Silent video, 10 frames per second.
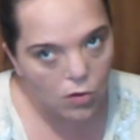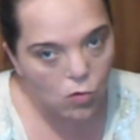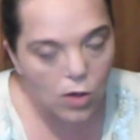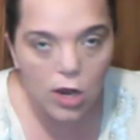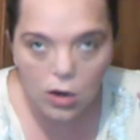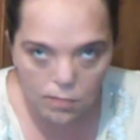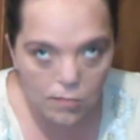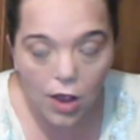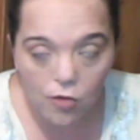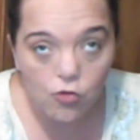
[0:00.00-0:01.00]
do
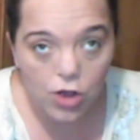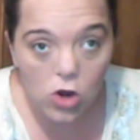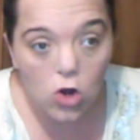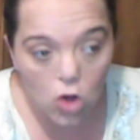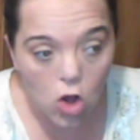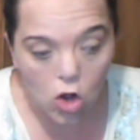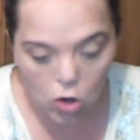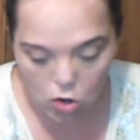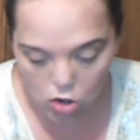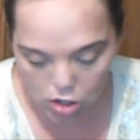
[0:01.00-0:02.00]
a, a real look
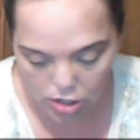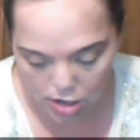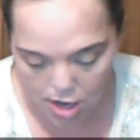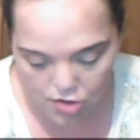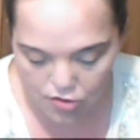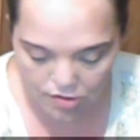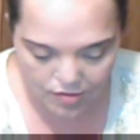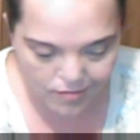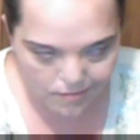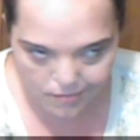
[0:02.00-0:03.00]
look, not
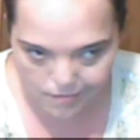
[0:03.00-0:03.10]
just,